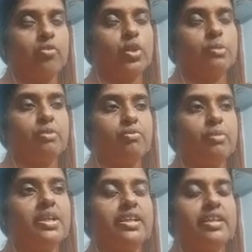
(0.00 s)
want to
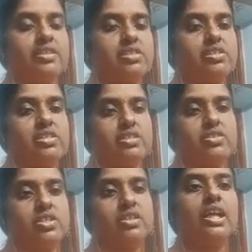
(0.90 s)
perform a text
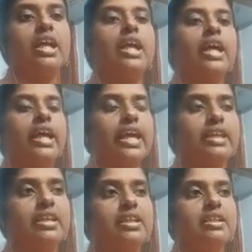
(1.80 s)
search.
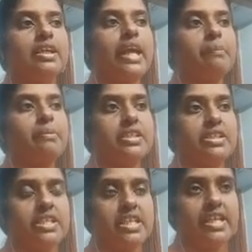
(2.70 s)
Either
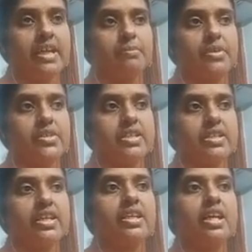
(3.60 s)
capital T can
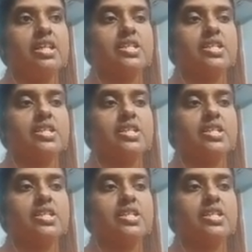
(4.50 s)
present there or